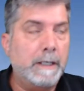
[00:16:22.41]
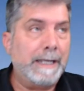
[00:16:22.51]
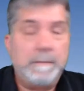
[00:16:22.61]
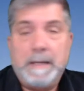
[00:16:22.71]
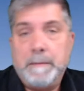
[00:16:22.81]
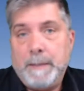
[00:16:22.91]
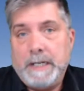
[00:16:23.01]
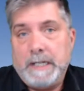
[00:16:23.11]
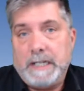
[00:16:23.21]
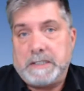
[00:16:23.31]
And maybe
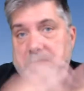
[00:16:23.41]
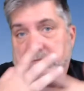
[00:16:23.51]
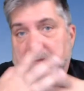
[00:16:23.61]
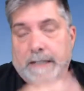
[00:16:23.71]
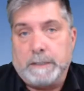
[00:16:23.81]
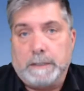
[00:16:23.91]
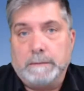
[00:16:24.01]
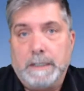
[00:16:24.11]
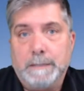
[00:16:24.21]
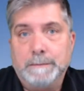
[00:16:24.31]
it is. I don't know.
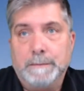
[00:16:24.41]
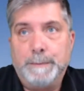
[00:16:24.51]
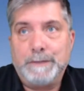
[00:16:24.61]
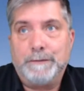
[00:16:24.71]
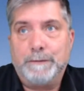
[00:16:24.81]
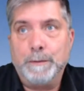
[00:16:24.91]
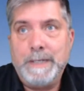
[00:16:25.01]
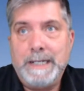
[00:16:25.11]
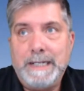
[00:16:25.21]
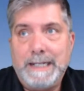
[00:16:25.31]
But for
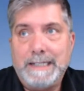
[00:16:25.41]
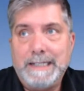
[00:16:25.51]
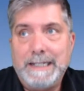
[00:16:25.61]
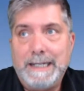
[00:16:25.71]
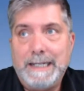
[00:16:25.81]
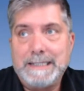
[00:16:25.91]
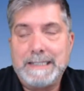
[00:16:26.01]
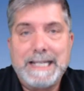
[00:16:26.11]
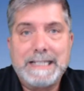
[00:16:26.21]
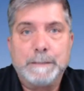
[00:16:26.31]
me, it's a
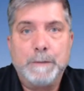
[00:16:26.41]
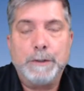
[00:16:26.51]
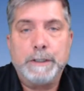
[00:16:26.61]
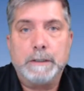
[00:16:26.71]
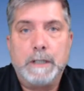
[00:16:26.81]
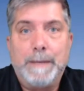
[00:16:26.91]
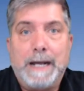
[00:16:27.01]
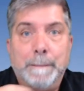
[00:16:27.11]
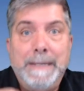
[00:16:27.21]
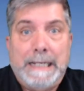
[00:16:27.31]
testimonial
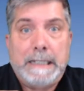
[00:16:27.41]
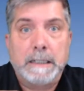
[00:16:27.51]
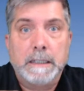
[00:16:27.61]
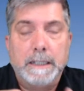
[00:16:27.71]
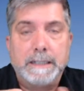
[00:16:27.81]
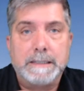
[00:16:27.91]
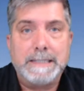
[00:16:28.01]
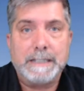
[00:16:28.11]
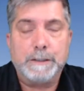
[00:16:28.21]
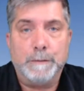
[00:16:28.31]
about me. It's a
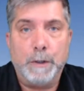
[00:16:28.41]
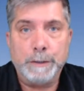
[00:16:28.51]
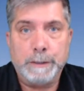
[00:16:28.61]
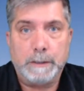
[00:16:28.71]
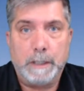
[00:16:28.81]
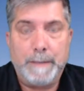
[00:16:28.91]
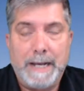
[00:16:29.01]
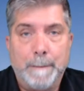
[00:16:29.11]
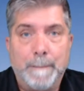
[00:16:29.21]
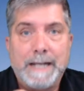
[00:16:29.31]
testimonial
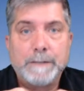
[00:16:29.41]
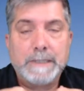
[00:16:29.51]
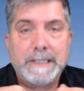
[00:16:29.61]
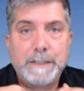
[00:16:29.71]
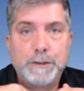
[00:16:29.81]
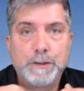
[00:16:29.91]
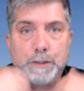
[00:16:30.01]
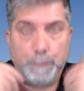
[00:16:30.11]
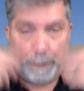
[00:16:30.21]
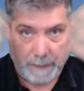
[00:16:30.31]
about my
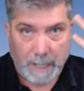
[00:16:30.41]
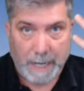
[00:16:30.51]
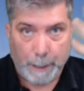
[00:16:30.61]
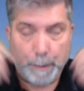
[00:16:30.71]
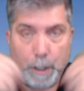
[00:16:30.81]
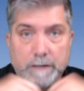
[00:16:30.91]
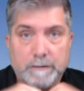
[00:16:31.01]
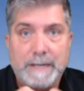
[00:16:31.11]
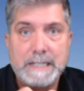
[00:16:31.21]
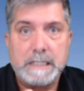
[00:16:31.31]
relationship with the higher part of
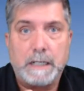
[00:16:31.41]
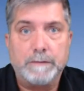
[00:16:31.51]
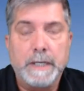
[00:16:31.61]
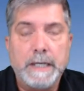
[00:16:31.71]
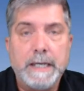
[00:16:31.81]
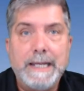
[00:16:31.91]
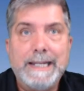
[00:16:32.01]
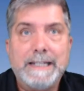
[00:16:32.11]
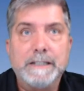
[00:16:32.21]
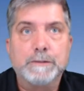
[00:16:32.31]
myself.
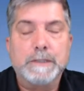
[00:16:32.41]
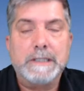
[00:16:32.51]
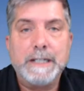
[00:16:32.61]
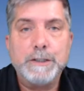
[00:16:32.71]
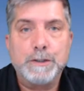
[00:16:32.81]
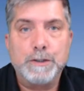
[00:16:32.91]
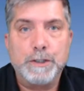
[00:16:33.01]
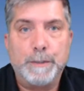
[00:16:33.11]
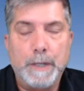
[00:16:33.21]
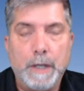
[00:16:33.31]
It is a
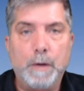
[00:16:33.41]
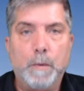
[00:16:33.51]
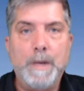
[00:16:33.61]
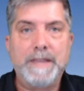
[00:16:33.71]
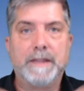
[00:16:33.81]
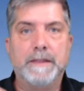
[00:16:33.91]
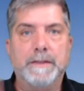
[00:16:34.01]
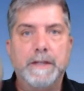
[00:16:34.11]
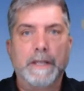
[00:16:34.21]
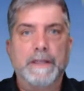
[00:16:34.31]
relationship with
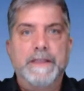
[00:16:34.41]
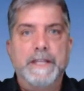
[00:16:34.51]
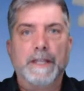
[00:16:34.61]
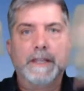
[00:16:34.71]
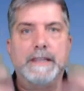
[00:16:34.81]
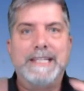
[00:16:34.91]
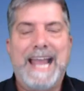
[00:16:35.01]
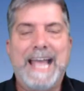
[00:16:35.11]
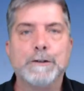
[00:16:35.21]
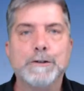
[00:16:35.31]
the
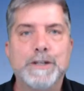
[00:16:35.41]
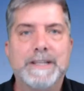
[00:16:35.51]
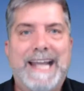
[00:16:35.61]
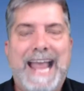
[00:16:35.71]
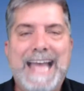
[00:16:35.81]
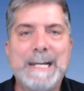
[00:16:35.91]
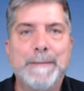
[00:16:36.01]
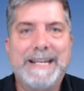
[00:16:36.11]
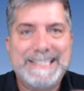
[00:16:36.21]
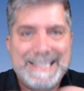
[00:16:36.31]
energy that
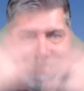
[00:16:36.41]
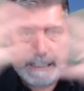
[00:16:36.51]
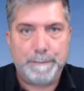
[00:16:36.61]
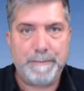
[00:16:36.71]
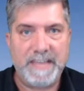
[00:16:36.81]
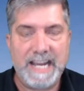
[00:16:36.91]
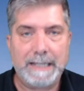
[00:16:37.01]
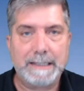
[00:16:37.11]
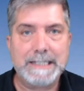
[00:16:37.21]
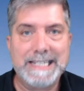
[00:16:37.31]
animates this
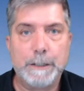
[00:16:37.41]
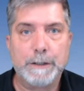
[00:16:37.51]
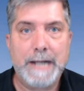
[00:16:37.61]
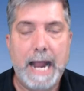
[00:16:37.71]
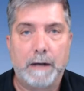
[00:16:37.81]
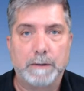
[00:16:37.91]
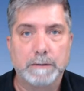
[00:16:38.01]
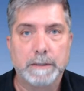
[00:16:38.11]
thing that's here now.